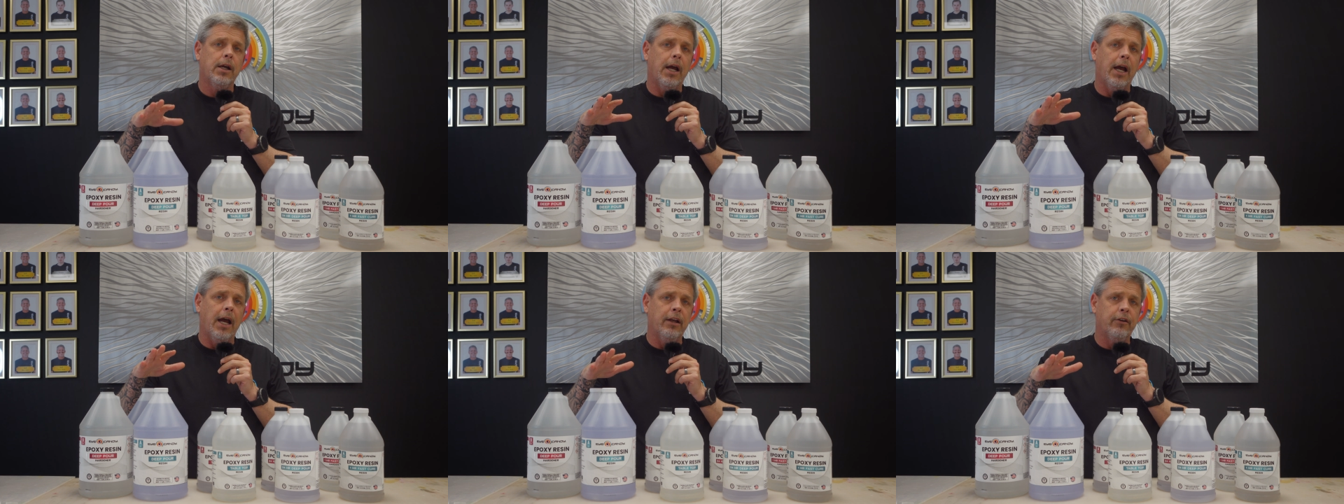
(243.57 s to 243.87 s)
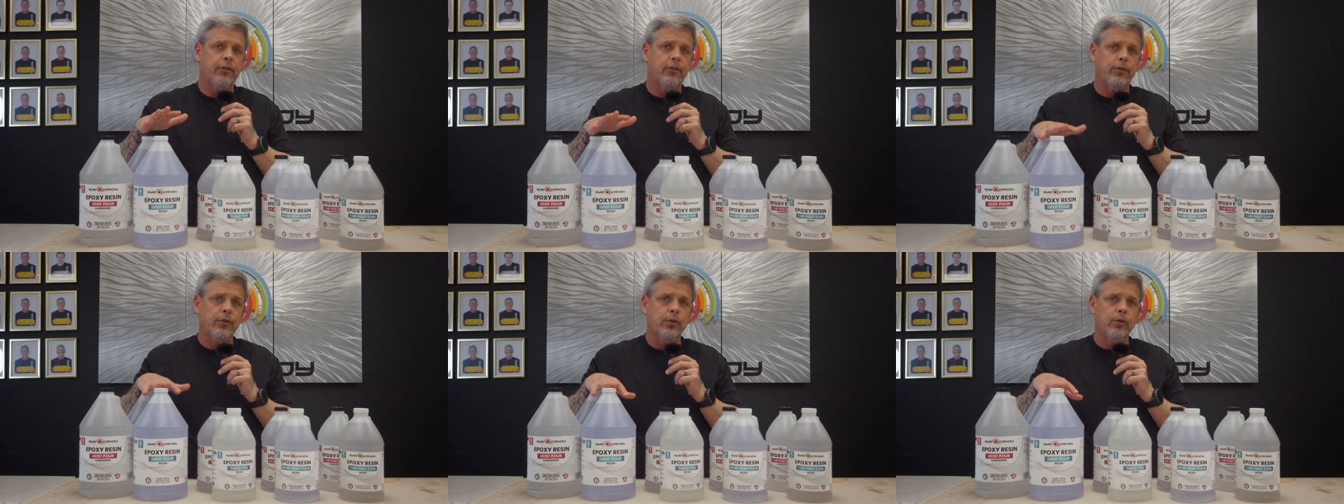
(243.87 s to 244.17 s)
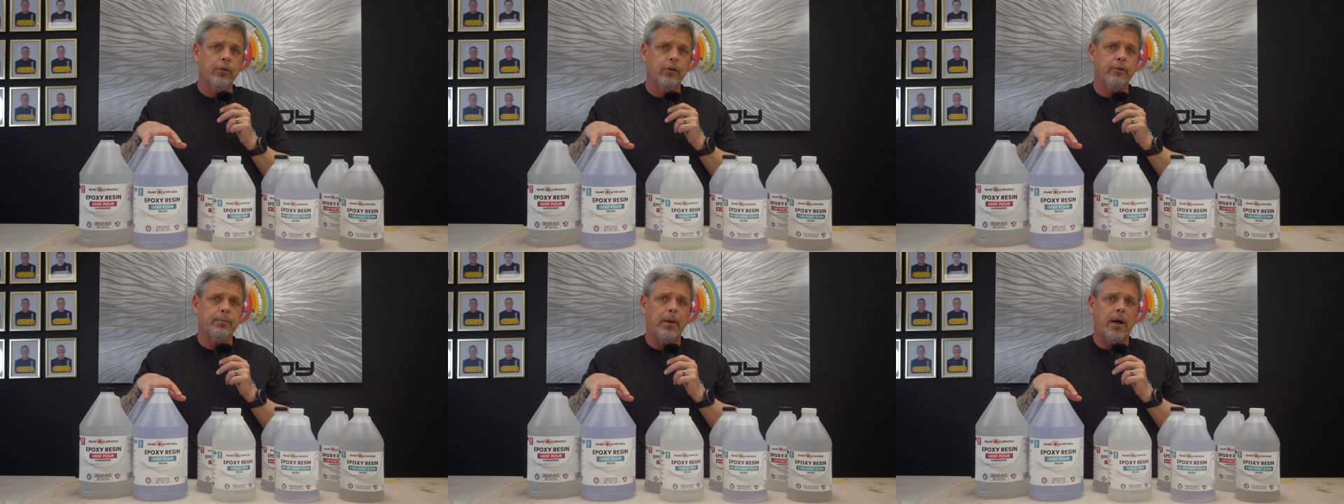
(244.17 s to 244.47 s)
as
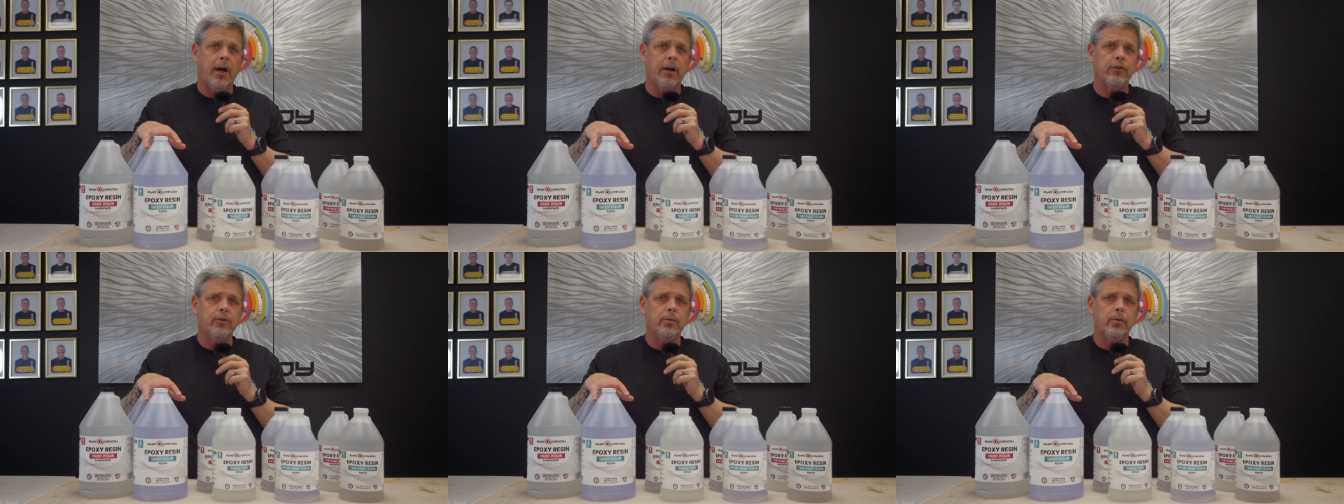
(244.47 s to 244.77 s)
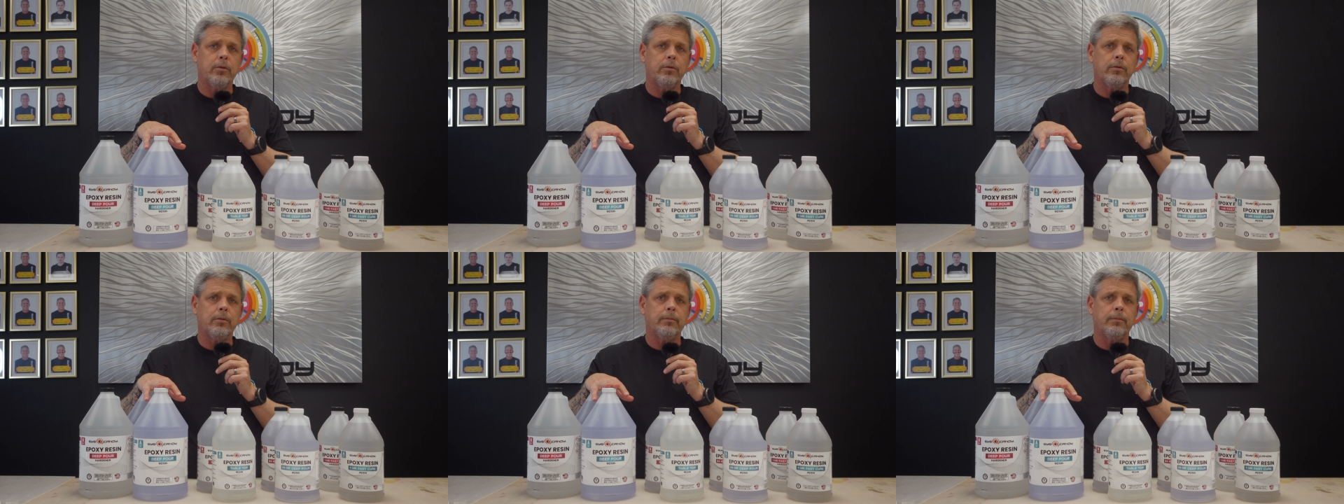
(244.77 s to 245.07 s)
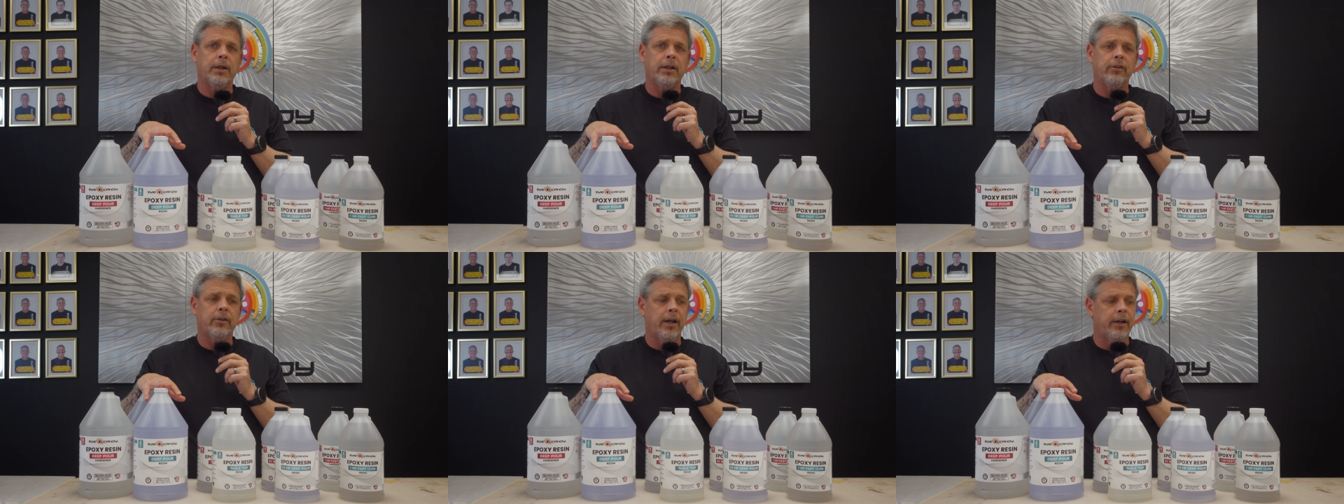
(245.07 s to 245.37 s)
soon as possible
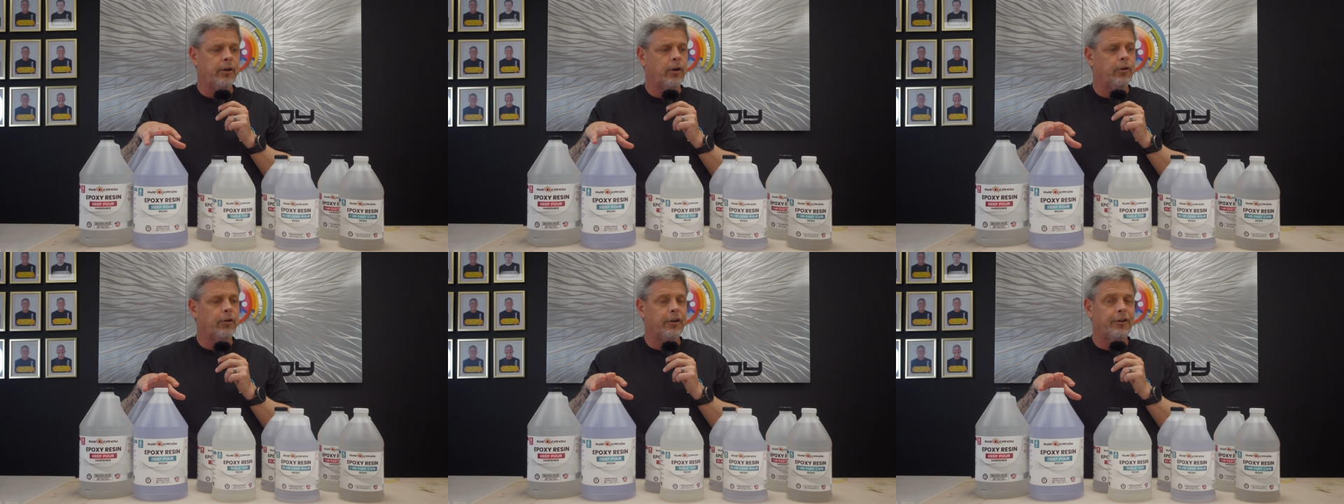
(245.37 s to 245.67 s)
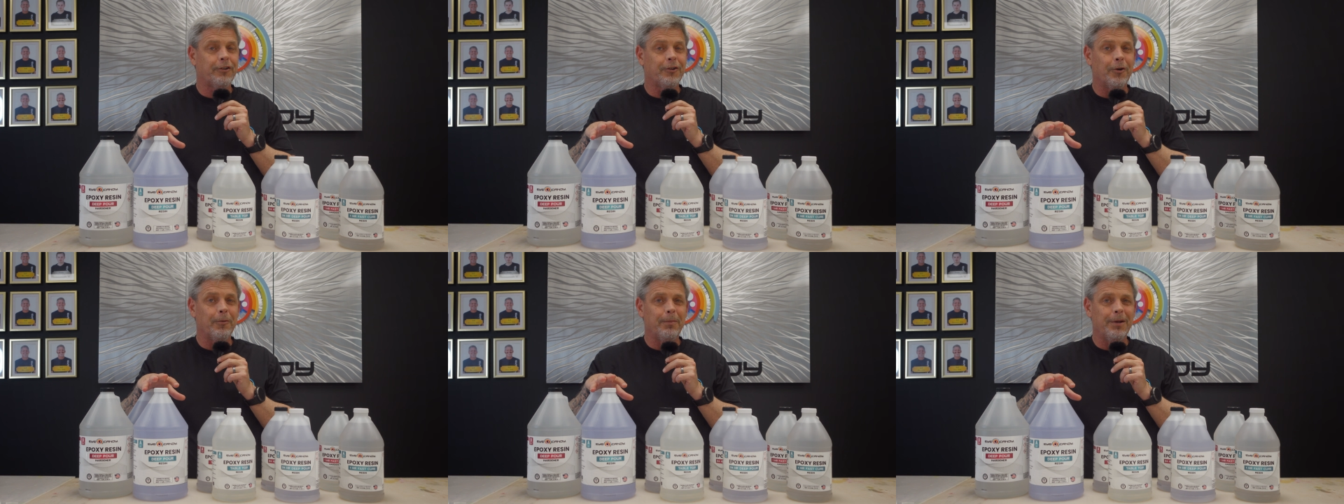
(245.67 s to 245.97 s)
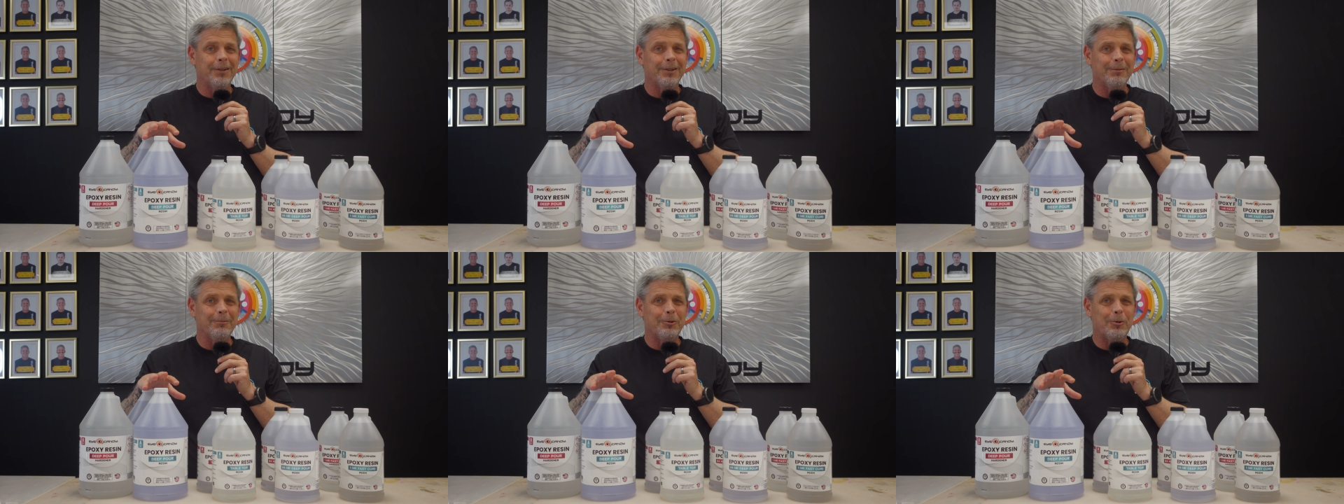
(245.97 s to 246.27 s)
because I know there's going to be
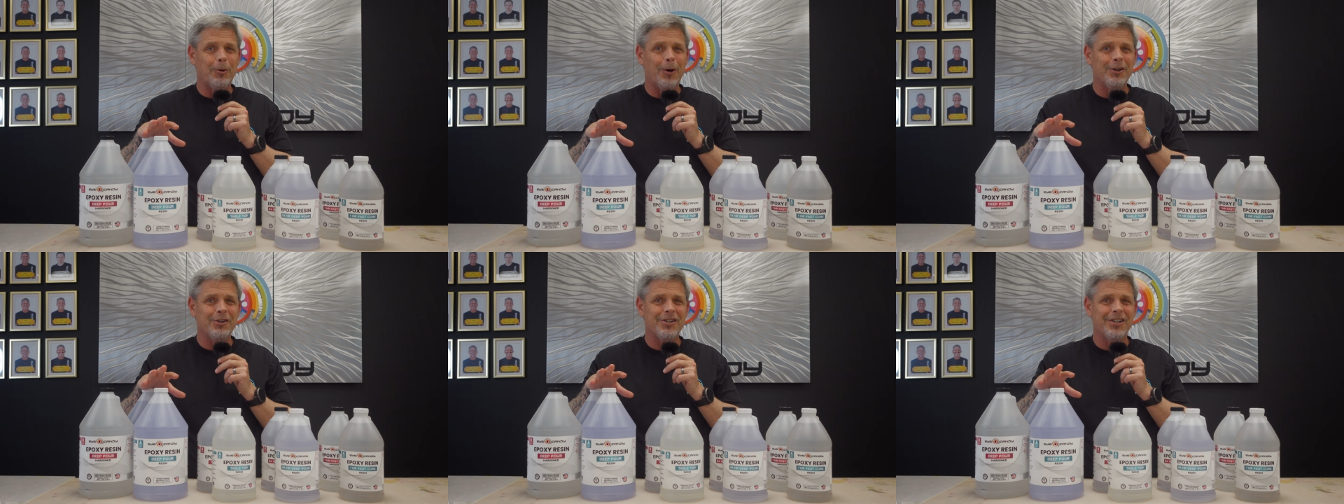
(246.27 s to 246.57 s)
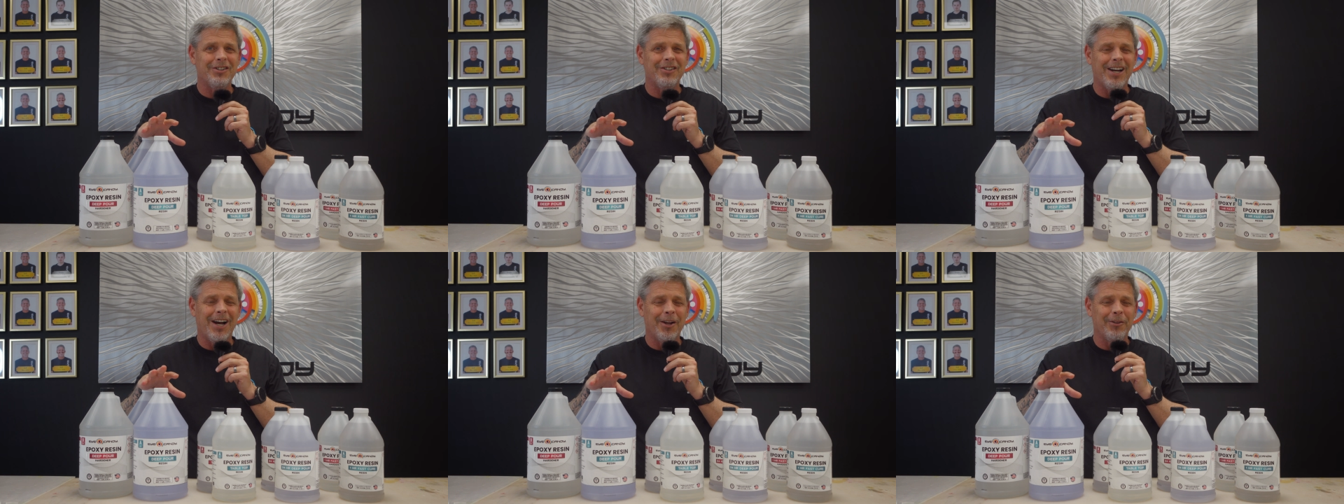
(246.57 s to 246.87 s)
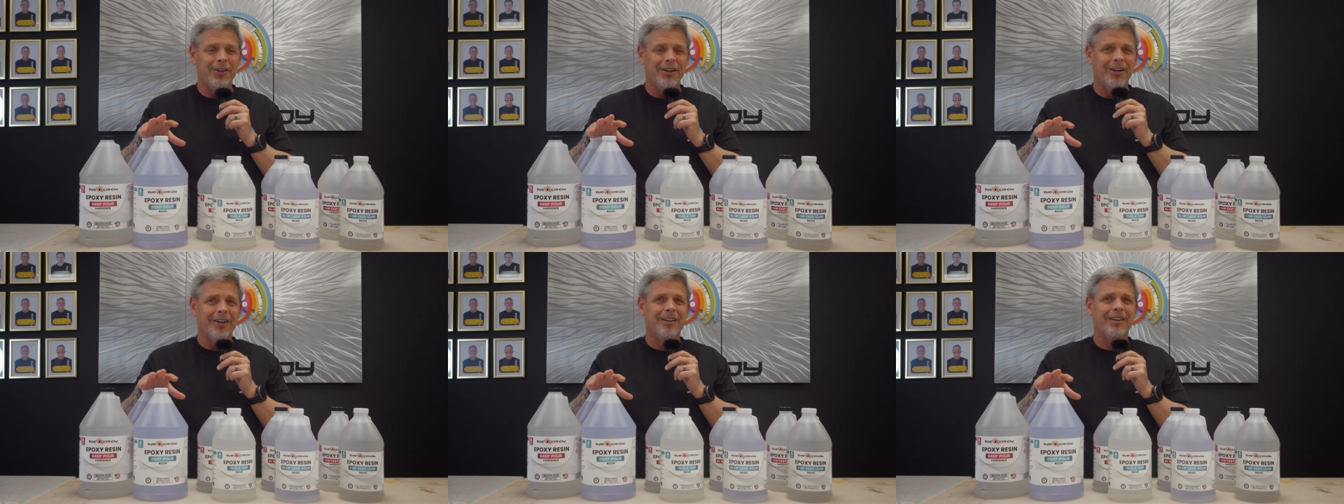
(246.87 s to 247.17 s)
some questions
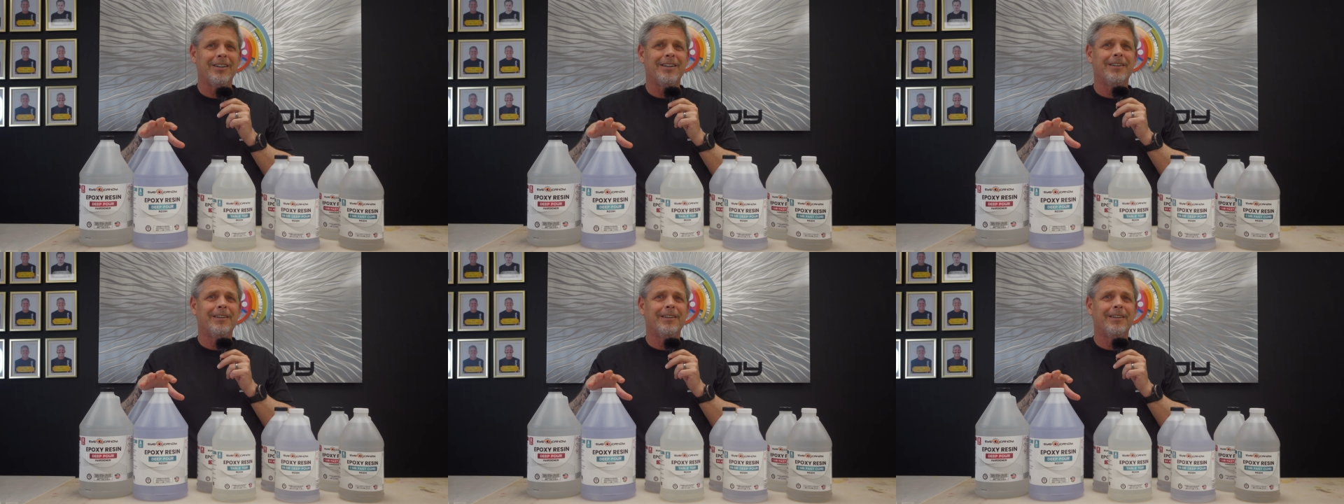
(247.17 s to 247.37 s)
out there.